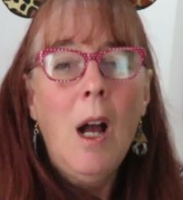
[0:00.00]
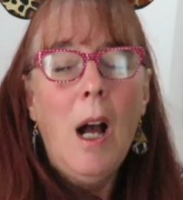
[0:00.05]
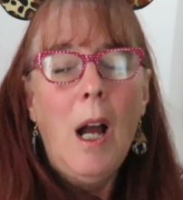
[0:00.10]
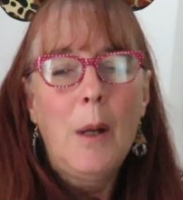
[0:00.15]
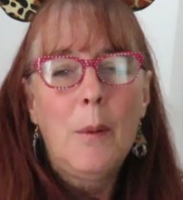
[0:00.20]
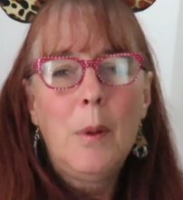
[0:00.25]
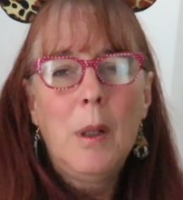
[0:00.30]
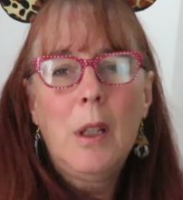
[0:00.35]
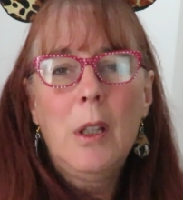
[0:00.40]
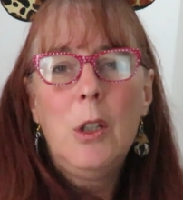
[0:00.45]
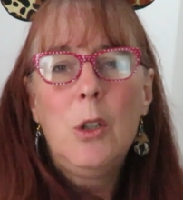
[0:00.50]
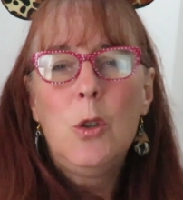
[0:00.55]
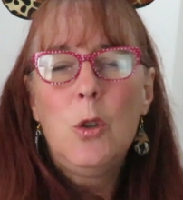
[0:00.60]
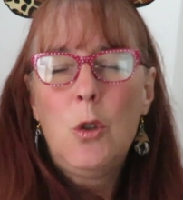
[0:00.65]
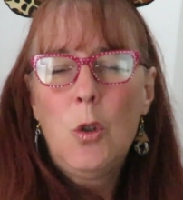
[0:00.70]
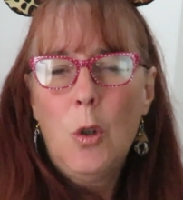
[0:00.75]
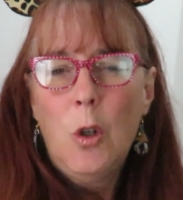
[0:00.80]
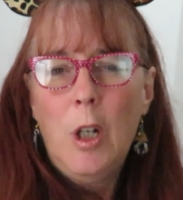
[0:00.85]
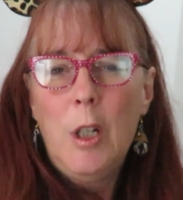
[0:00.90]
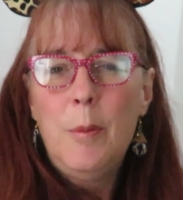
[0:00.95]
I really
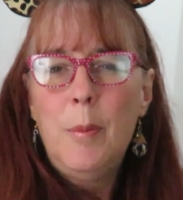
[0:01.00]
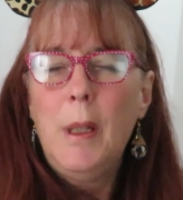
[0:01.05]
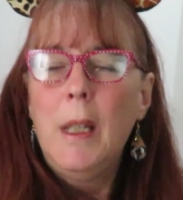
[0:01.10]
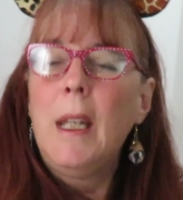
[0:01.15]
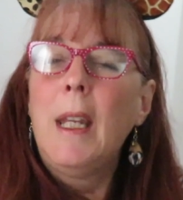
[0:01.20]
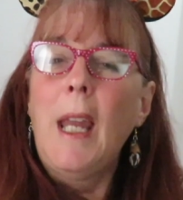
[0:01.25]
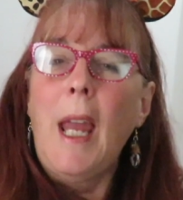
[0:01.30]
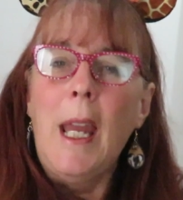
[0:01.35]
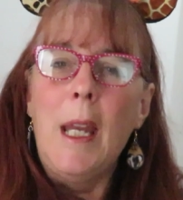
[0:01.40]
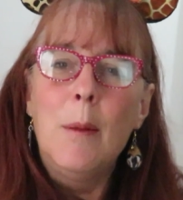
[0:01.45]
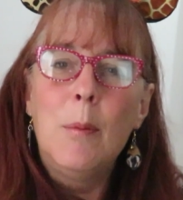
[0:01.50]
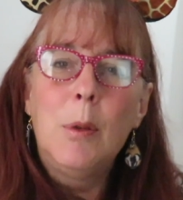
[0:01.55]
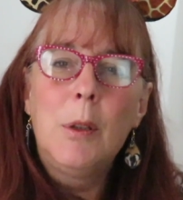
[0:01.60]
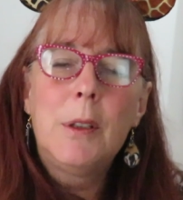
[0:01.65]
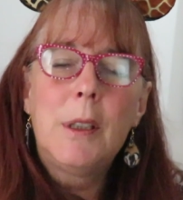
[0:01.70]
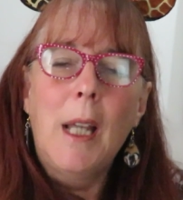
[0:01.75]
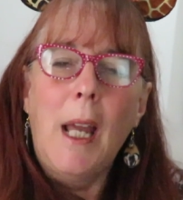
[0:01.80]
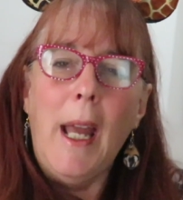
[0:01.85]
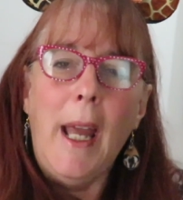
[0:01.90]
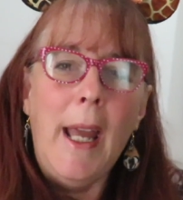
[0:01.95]
enjoyed being able
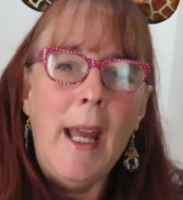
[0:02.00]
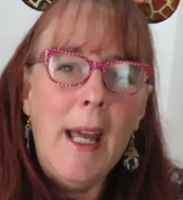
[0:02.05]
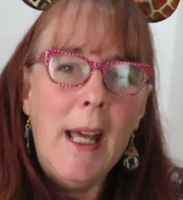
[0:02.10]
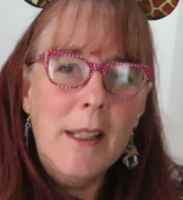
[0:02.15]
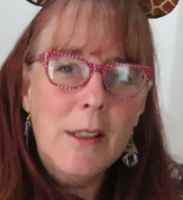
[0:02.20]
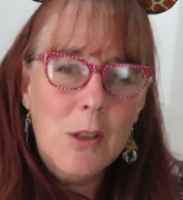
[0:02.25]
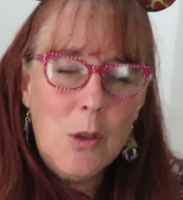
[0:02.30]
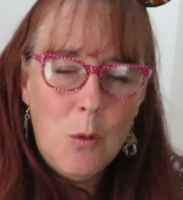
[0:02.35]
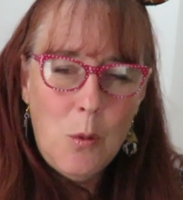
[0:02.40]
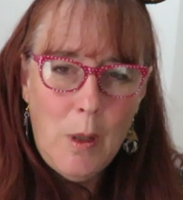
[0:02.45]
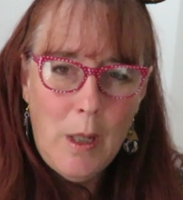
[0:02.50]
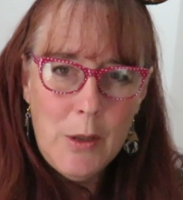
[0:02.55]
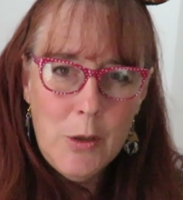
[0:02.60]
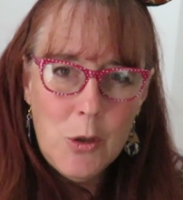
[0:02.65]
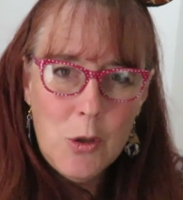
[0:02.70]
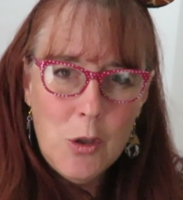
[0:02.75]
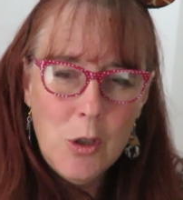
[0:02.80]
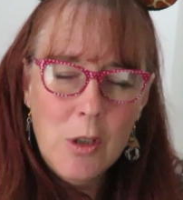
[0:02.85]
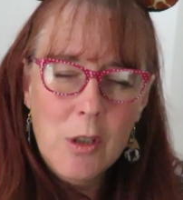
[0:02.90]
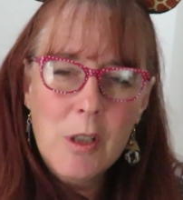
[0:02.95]
to ask
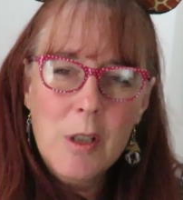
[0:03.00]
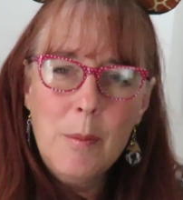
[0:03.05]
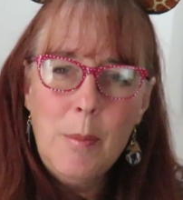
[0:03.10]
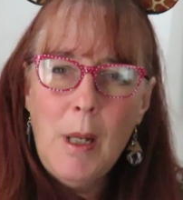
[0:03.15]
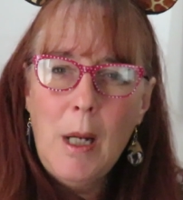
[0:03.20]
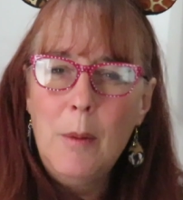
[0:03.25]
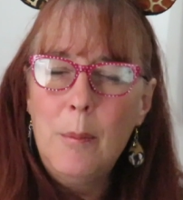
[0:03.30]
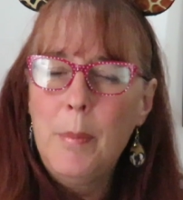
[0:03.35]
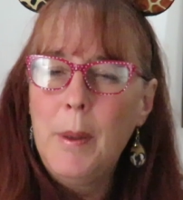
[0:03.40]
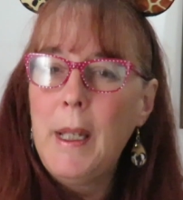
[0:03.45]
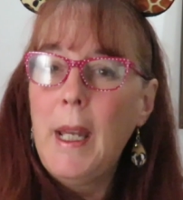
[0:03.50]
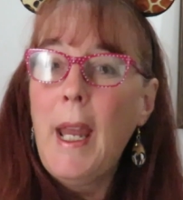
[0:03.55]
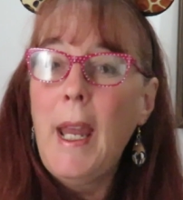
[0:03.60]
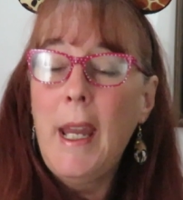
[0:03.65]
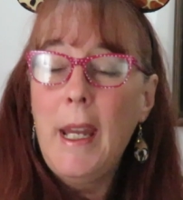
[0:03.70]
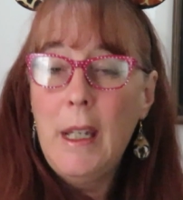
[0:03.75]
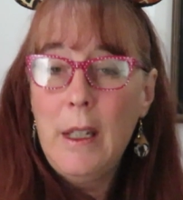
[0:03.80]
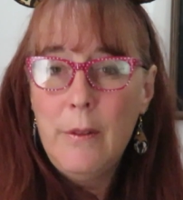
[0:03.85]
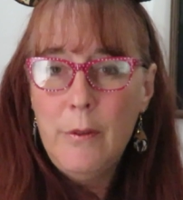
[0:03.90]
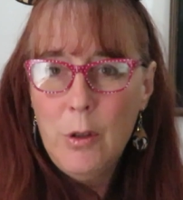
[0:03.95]
questions about
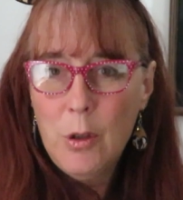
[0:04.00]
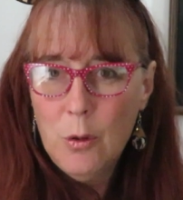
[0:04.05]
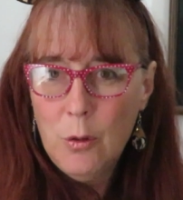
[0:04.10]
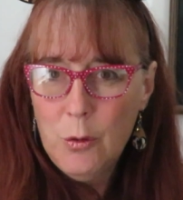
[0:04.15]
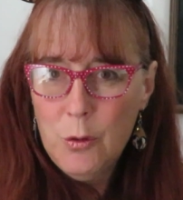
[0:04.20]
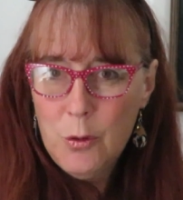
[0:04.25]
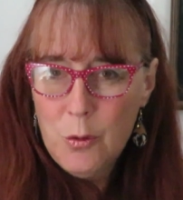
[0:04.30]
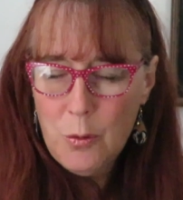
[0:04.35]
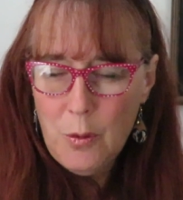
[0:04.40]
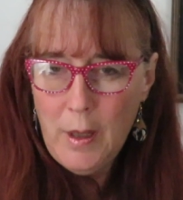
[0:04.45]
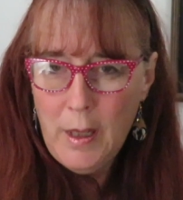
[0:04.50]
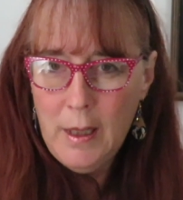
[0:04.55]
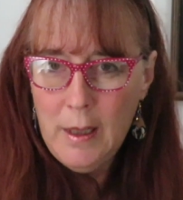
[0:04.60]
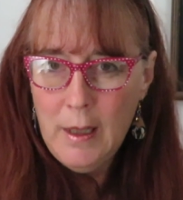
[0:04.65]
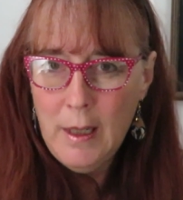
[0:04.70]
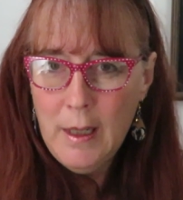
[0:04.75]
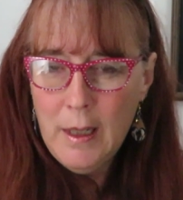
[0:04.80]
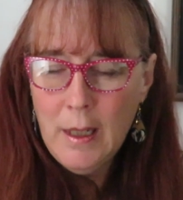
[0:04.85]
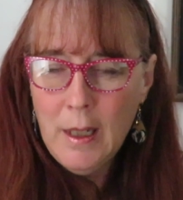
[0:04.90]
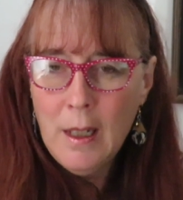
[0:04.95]
behavioral
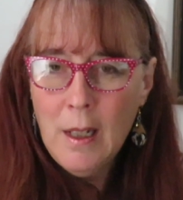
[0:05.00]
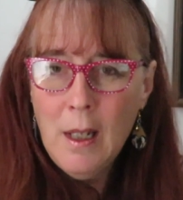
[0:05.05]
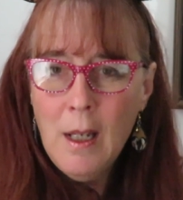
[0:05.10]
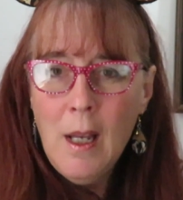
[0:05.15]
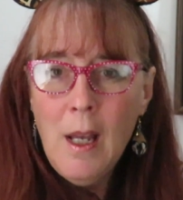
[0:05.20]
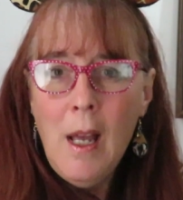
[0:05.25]
training